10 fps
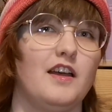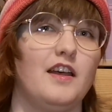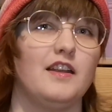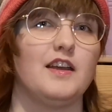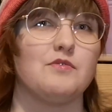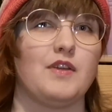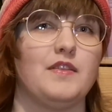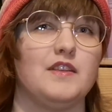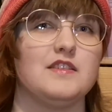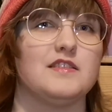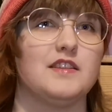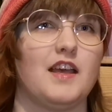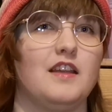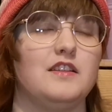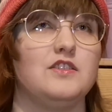And I read this
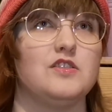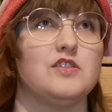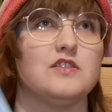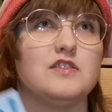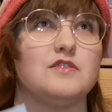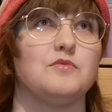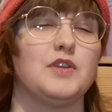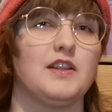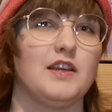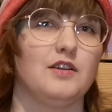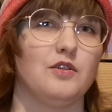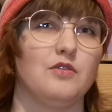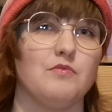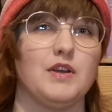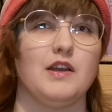and it just really hit
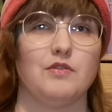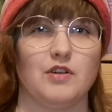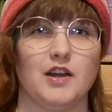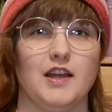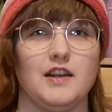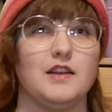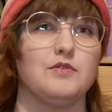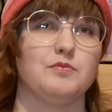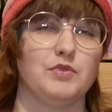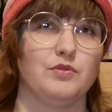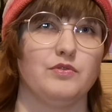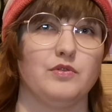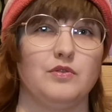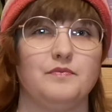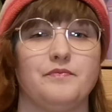home, and I cried, and it was
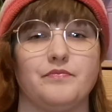beautiful.